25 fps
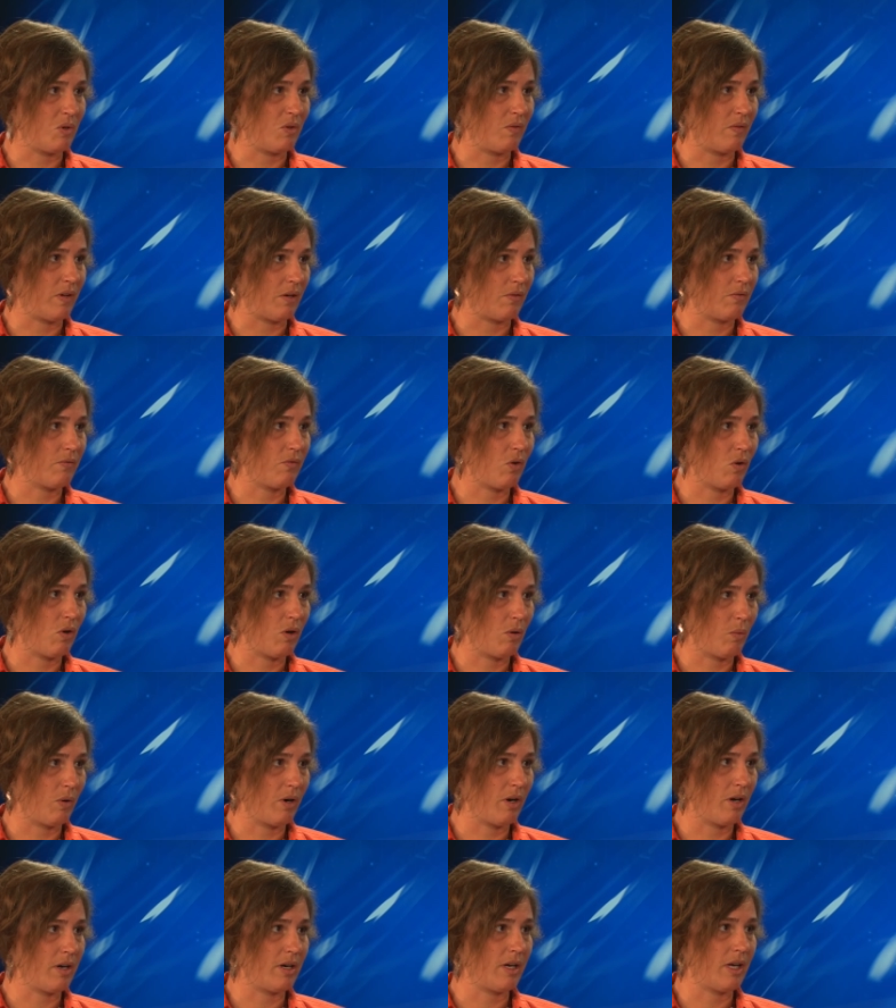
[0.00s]
moving
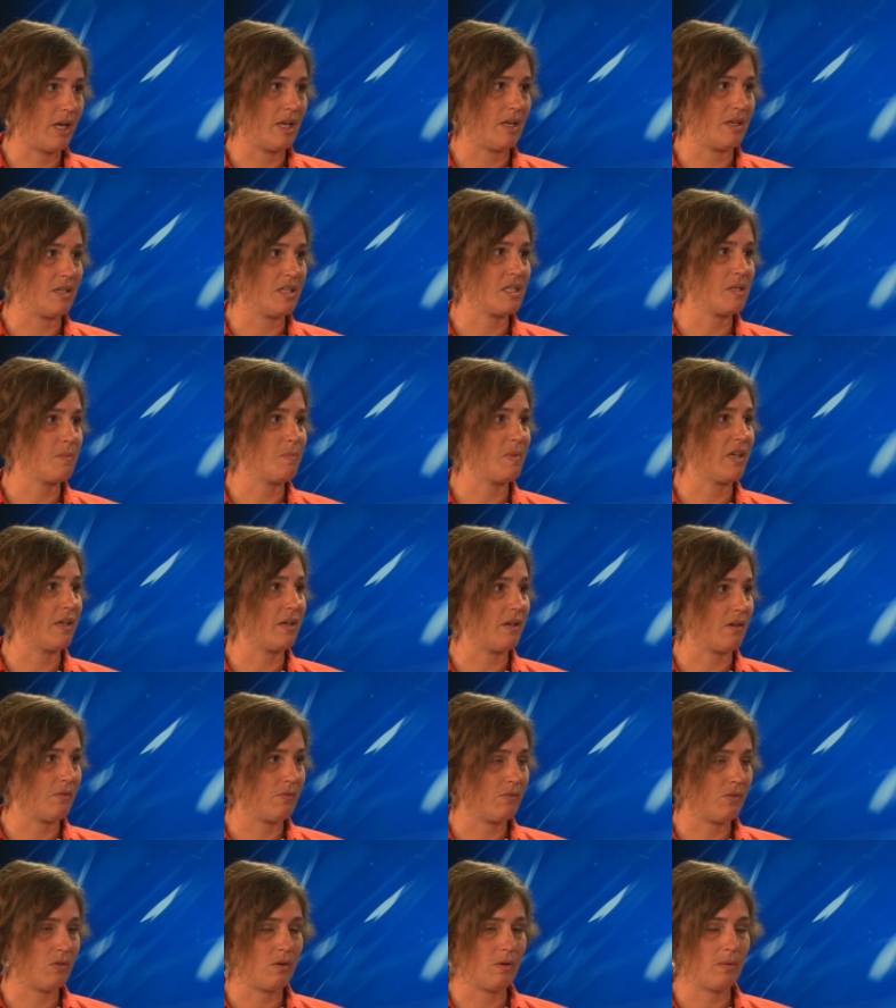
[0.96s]
forward and
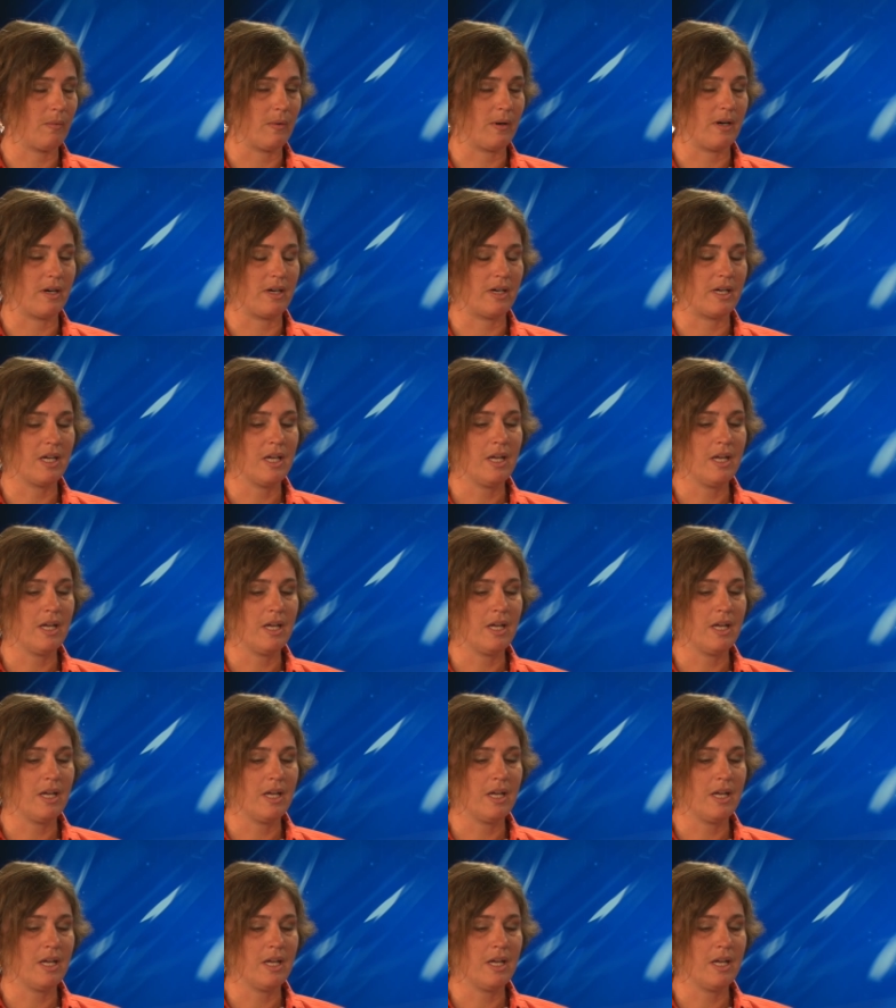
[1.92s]
speaking forward.